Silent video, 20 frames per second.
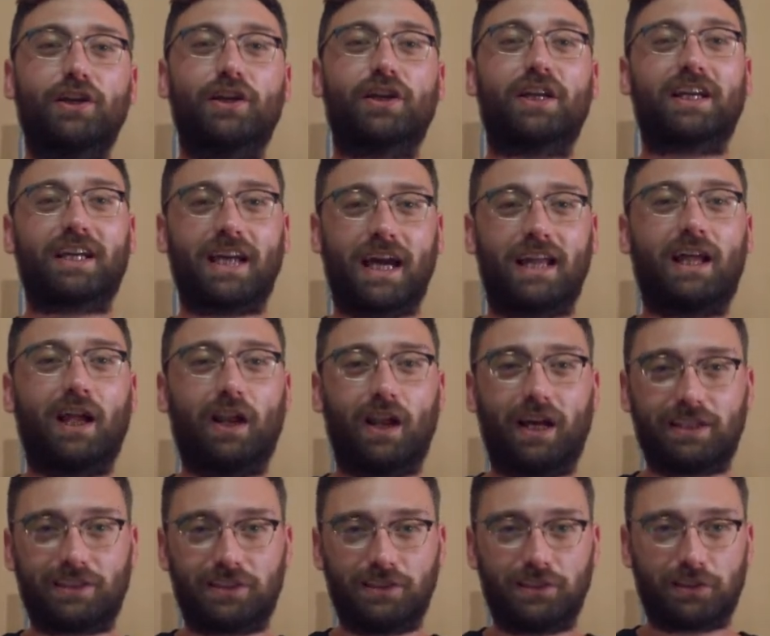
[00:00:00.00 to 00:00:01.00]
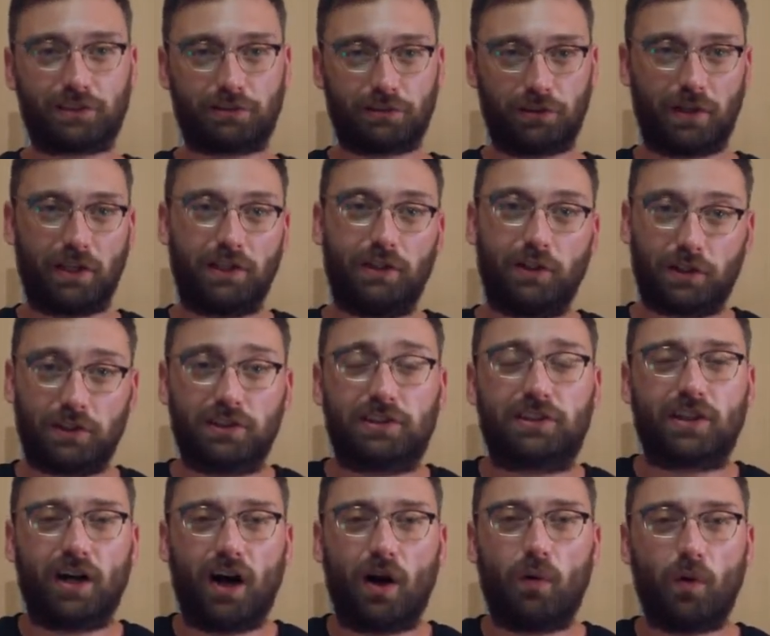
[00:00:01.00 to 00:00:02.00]
you're going to get that license through and you can
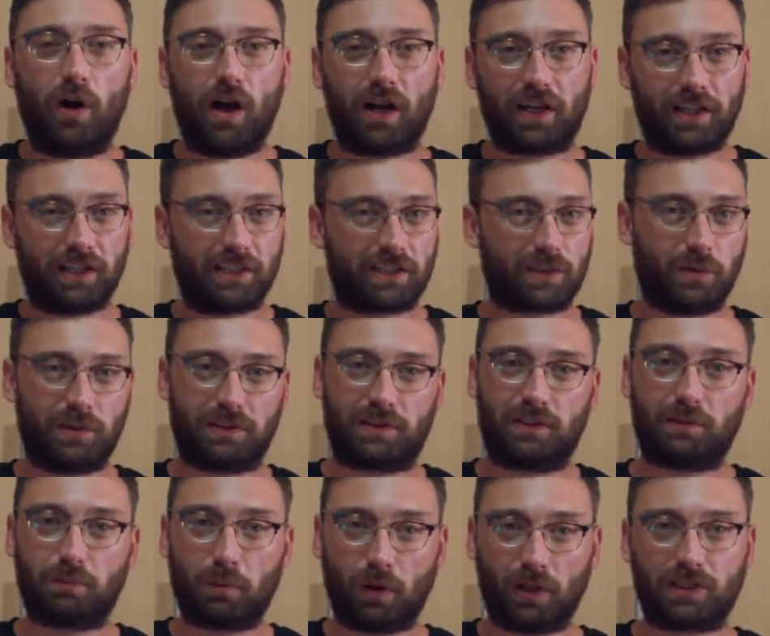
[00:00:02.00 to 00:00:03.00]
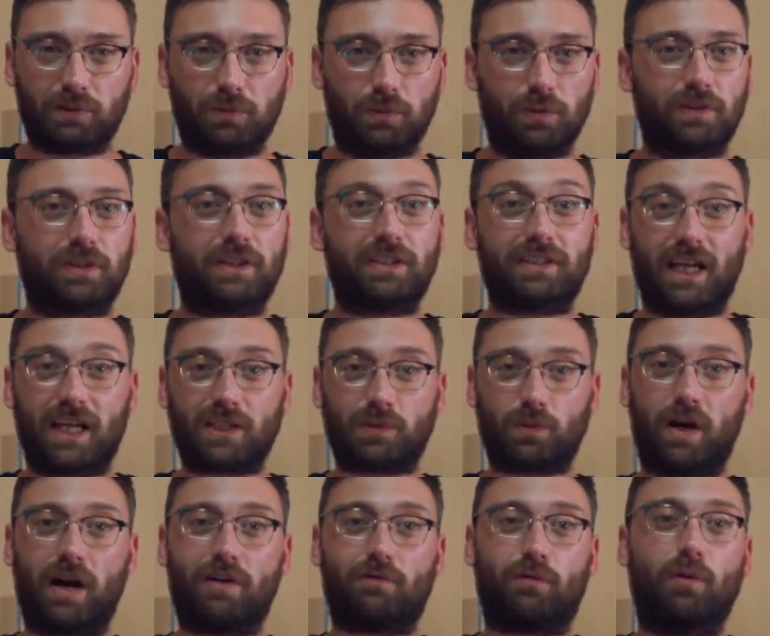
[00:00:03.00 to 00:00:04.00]
start working as quick as possible, because
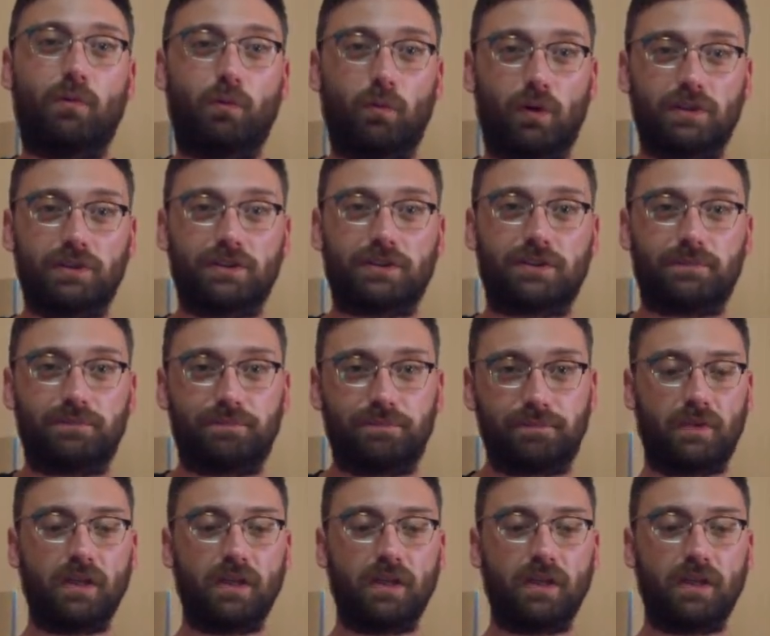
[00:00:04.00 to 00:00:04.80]
that's what everyone wants.